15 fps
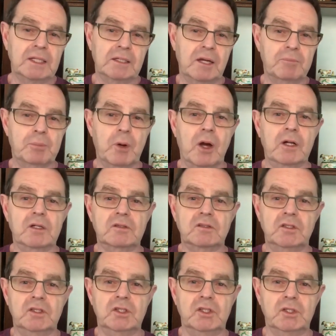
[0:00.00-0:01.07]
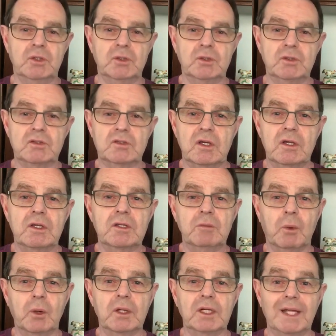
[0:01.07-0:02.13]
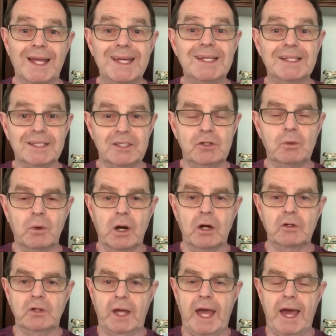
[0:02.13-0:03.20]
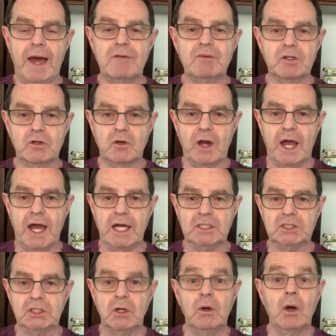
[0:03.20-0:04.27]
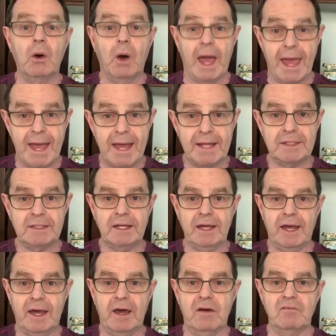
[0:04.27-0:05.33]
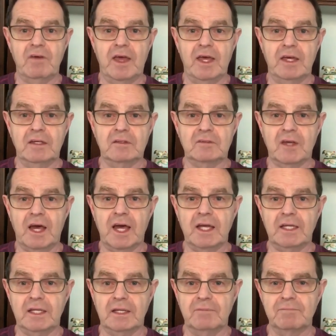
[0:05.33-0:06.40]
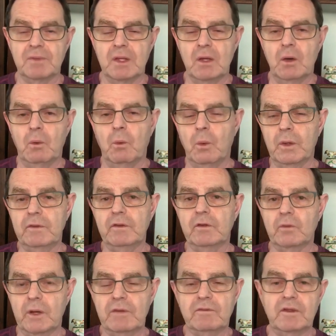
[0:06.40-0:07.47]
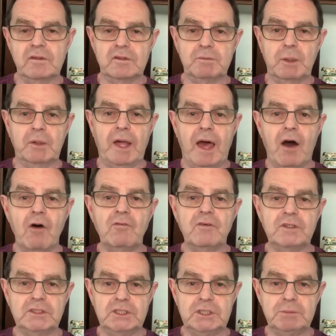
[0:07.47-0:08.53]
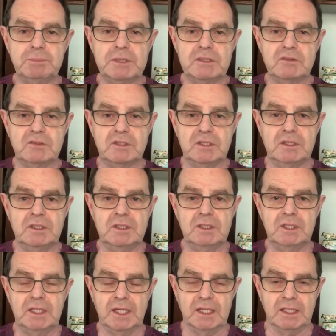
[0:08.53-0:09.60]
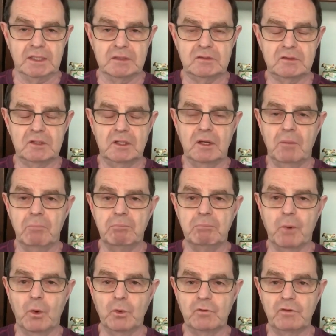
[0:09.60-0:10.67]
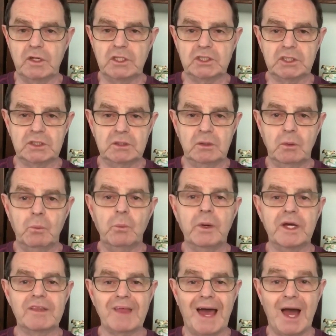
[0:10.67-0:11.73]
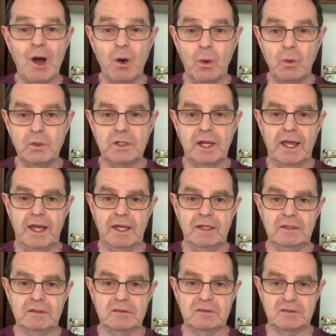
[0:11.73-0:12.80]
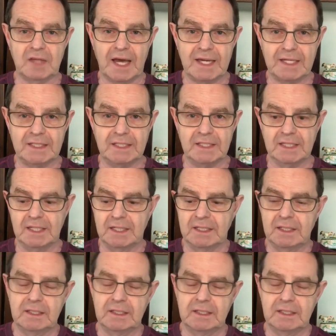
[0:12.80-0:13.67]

type products that you use, the more likely you are to have a crash and to have anxiety. One of the great things about Alpha GPC is motivation without anxiety.